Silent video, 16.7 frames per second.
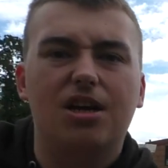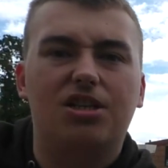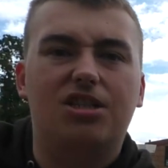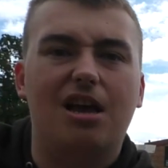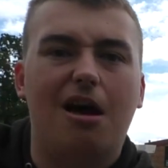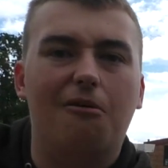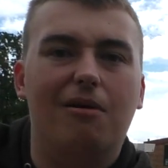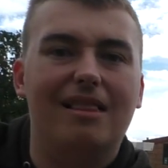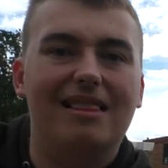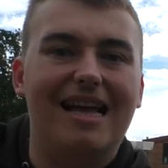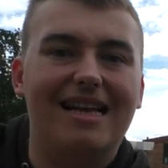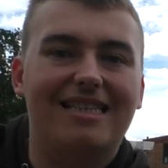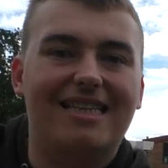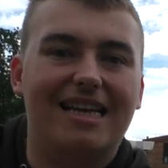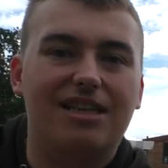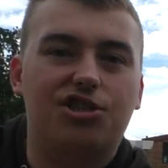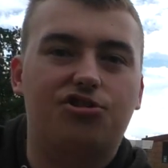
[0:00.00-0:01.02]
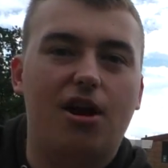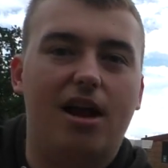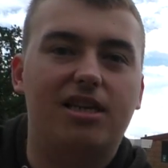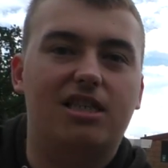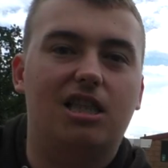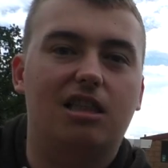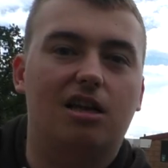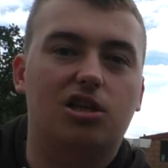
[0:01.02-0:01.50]
So let's get
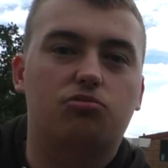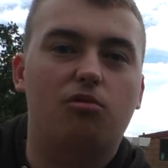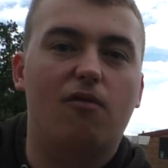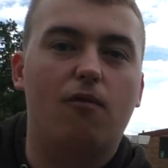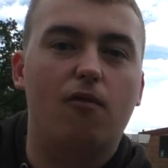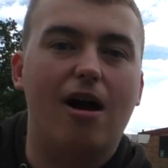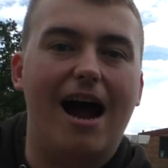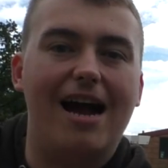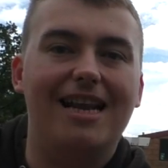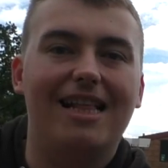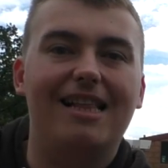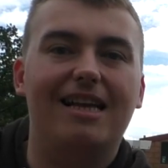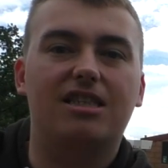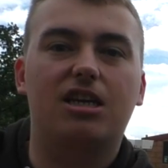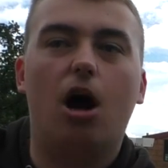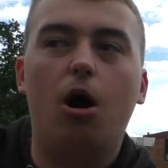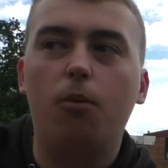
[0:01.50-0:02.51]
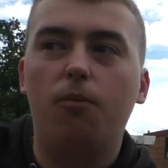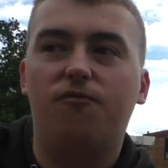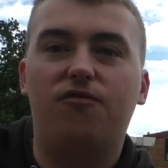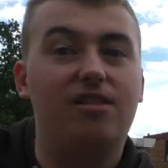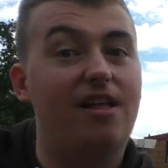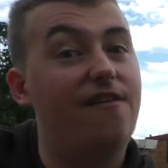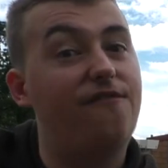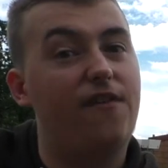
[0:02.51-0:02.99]
straight into the Lost River Ride and let's
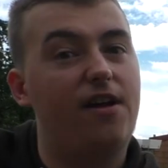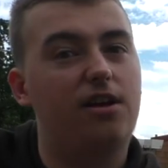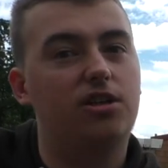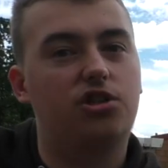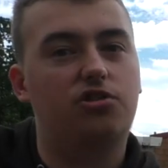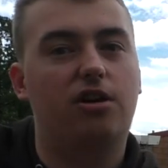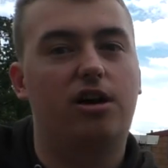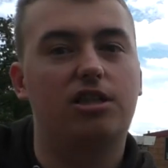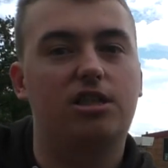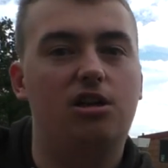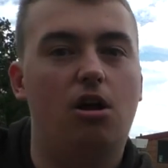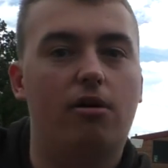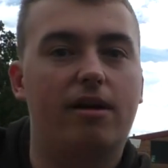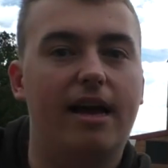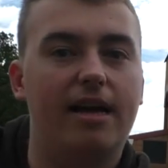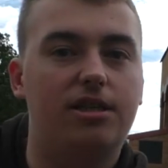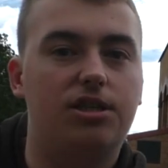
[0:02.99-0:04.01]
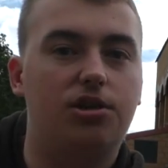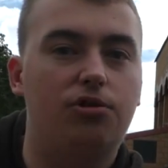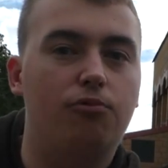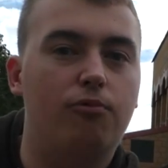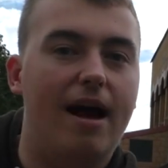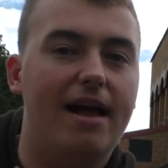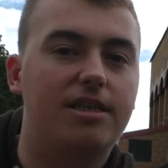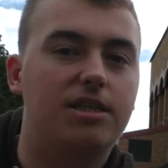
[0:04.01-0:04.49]
hopefully, fingers crossed, not get
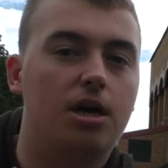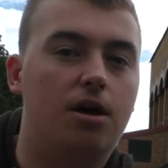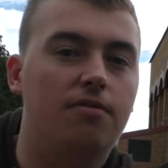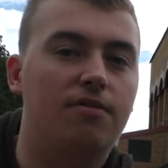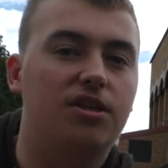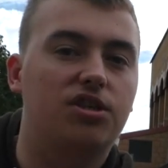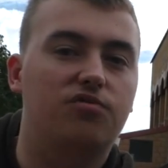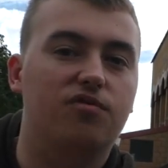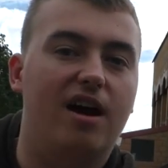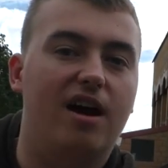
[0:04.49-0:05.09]
too wet on this